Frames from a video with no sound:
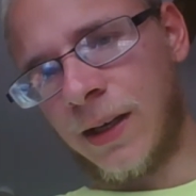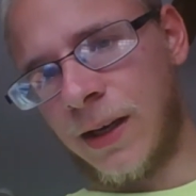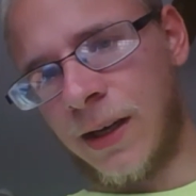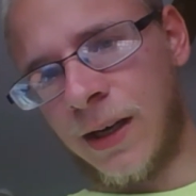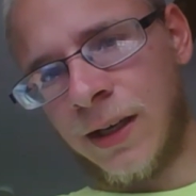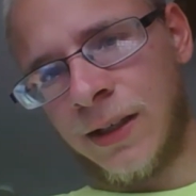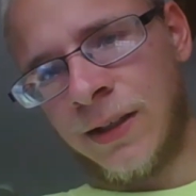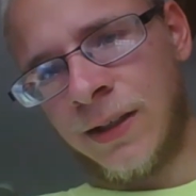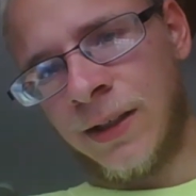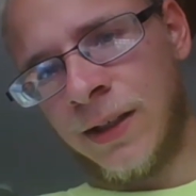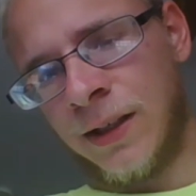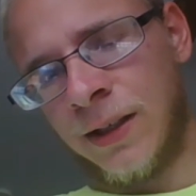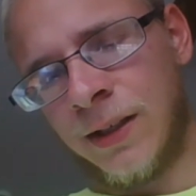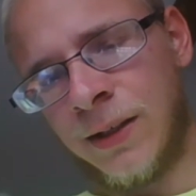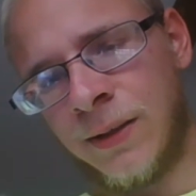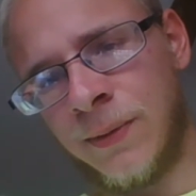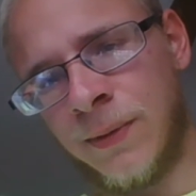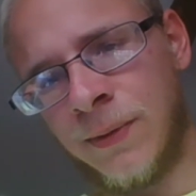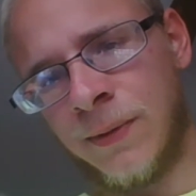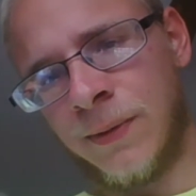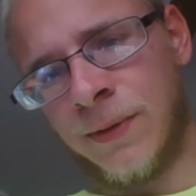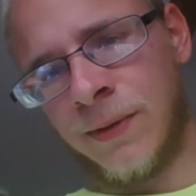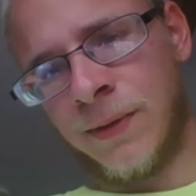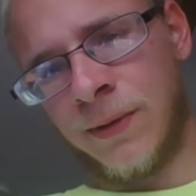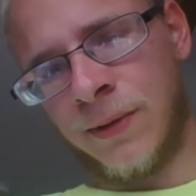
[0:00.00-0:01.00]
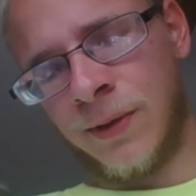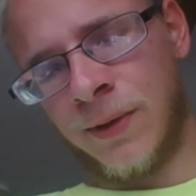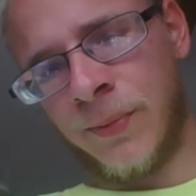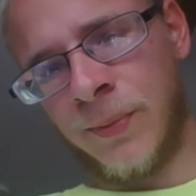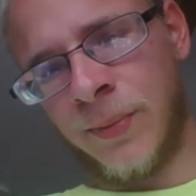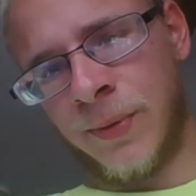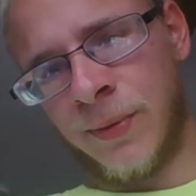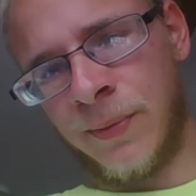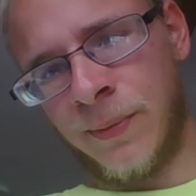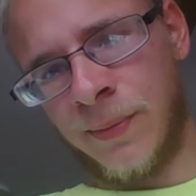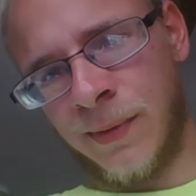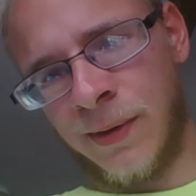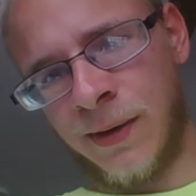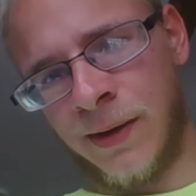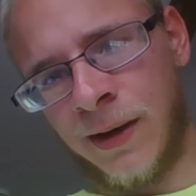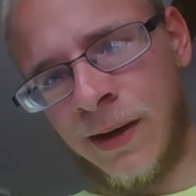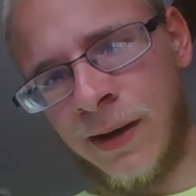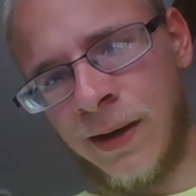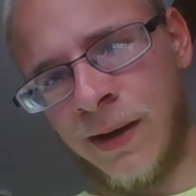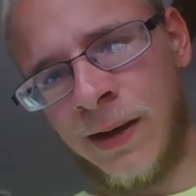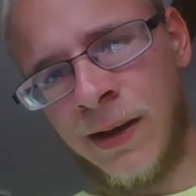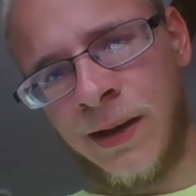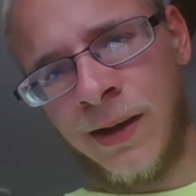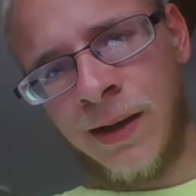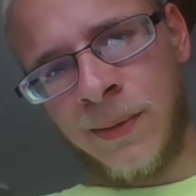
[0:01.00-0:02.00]
I take it with an open
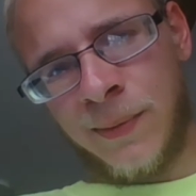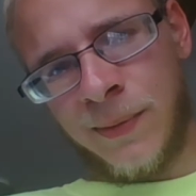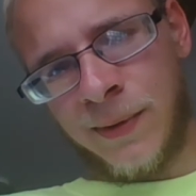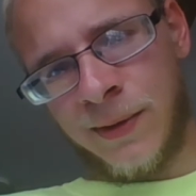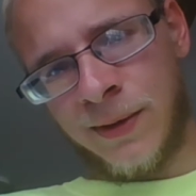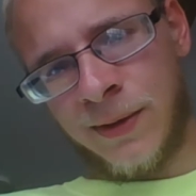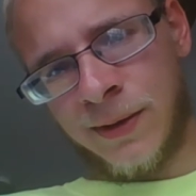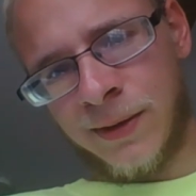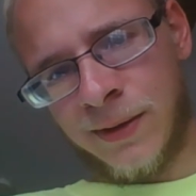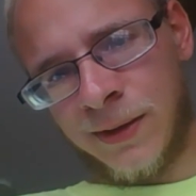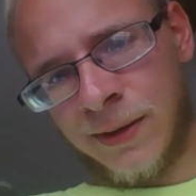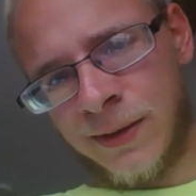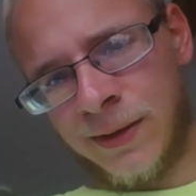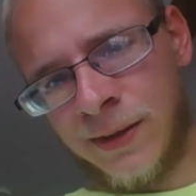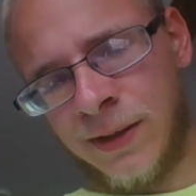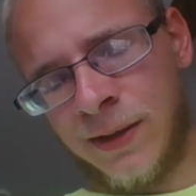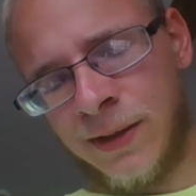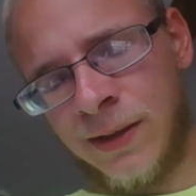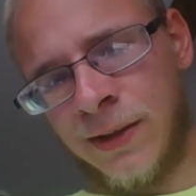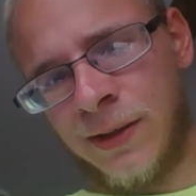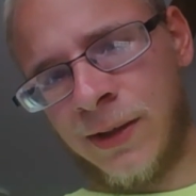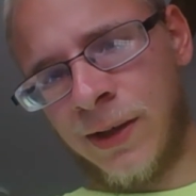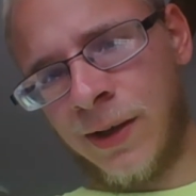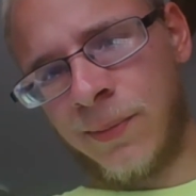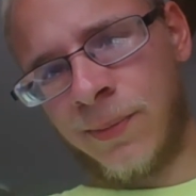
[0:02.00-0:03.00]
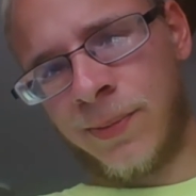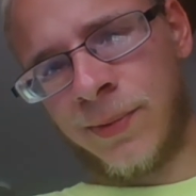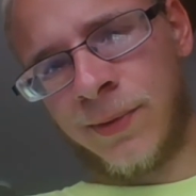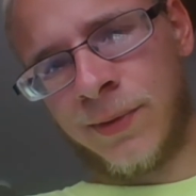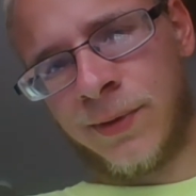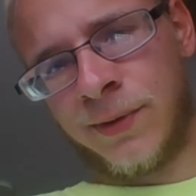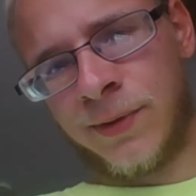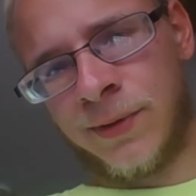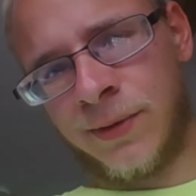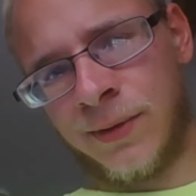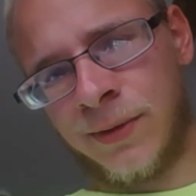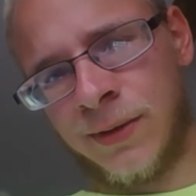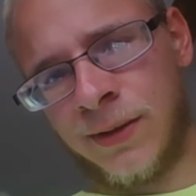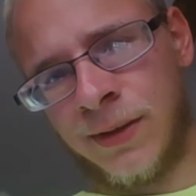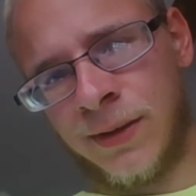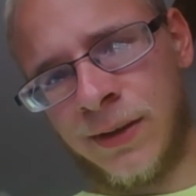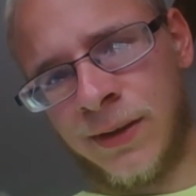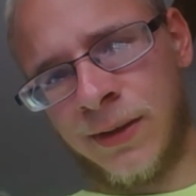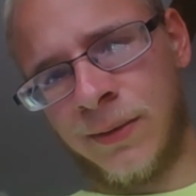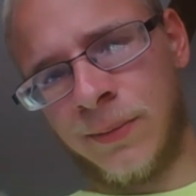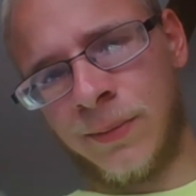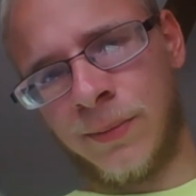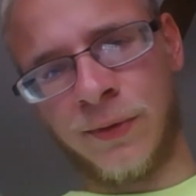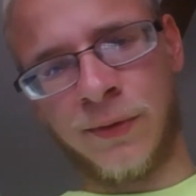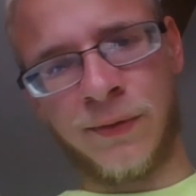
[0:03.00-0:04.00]
mind because I see the opportunity
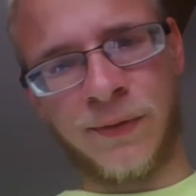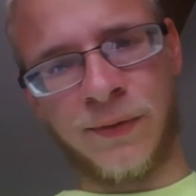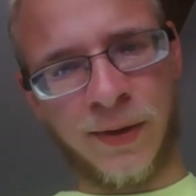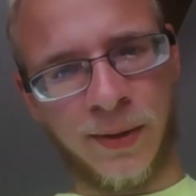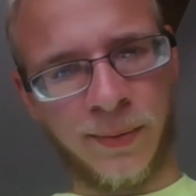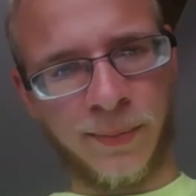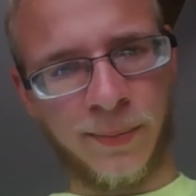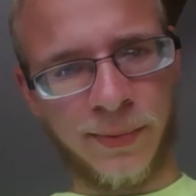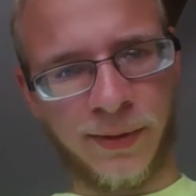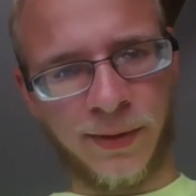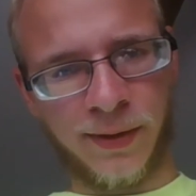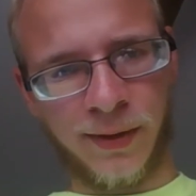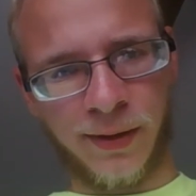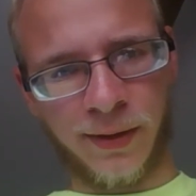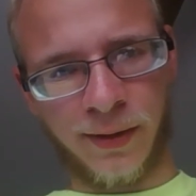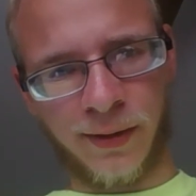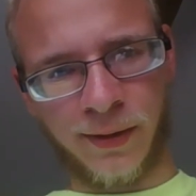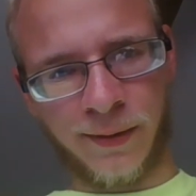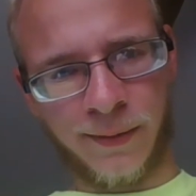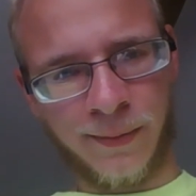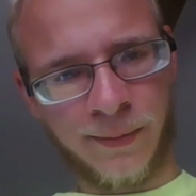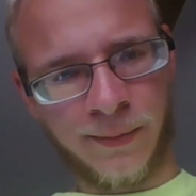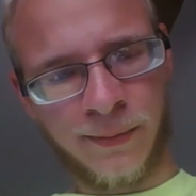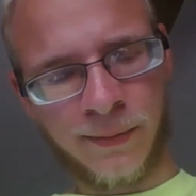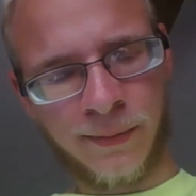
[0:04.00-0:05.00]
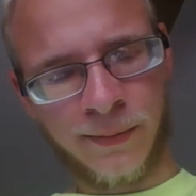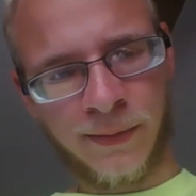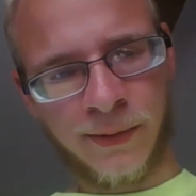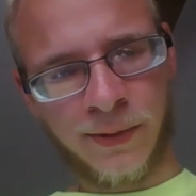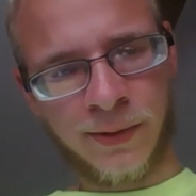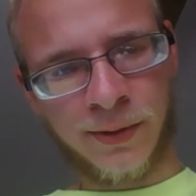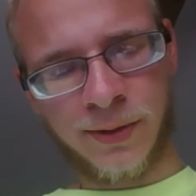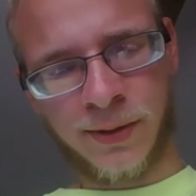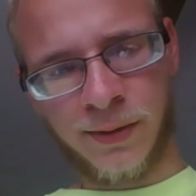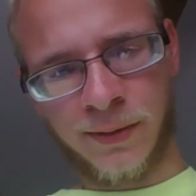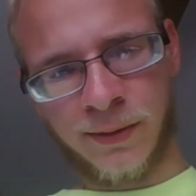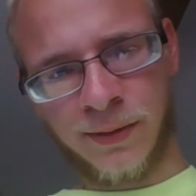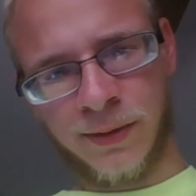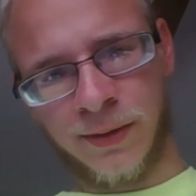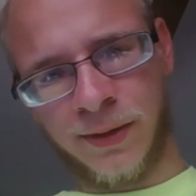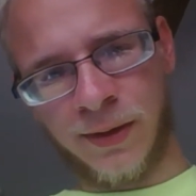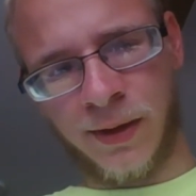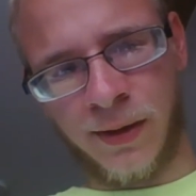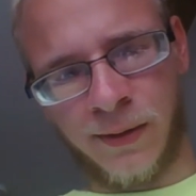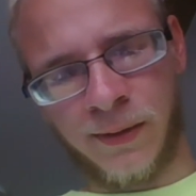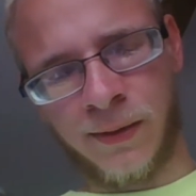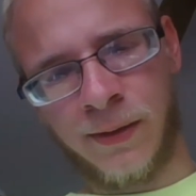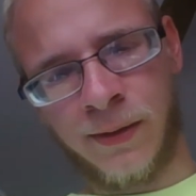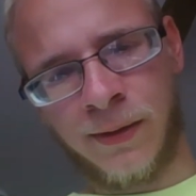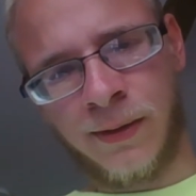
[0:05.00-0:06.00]
to move up there. So
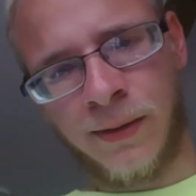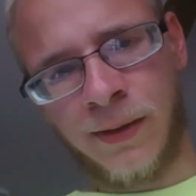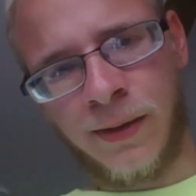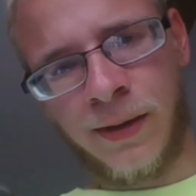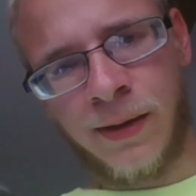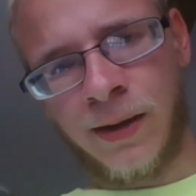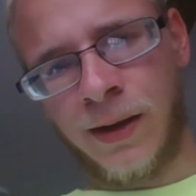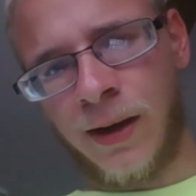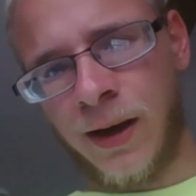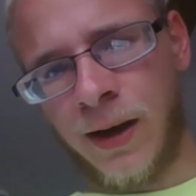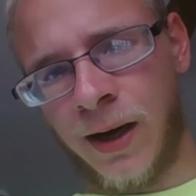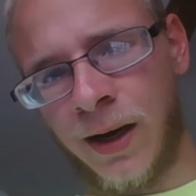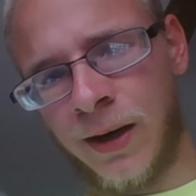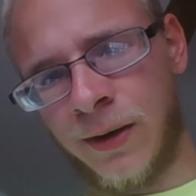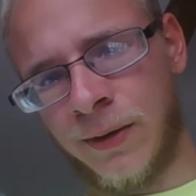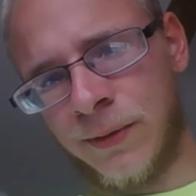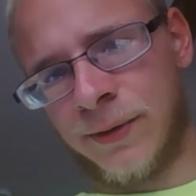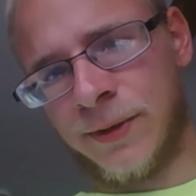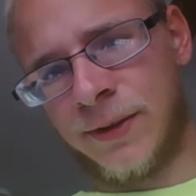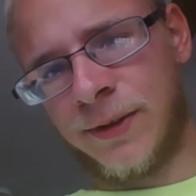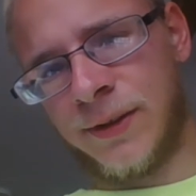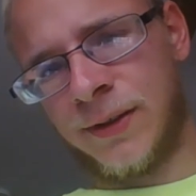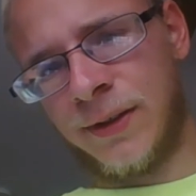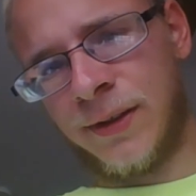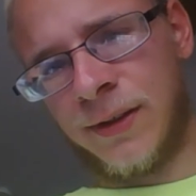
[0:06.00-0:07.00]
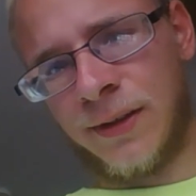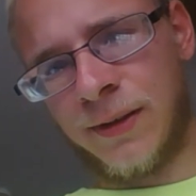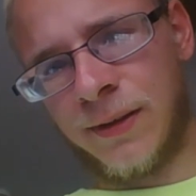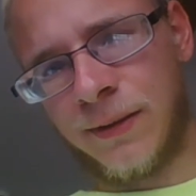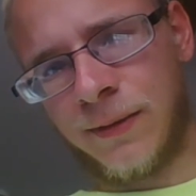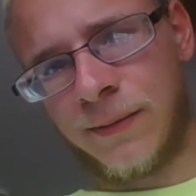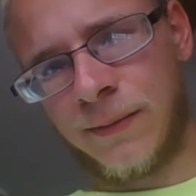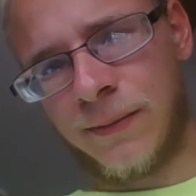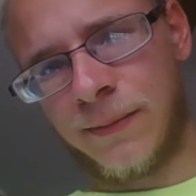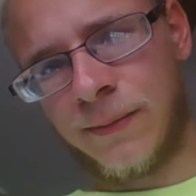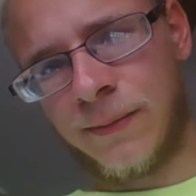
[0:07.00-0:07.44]
no, I don't see it.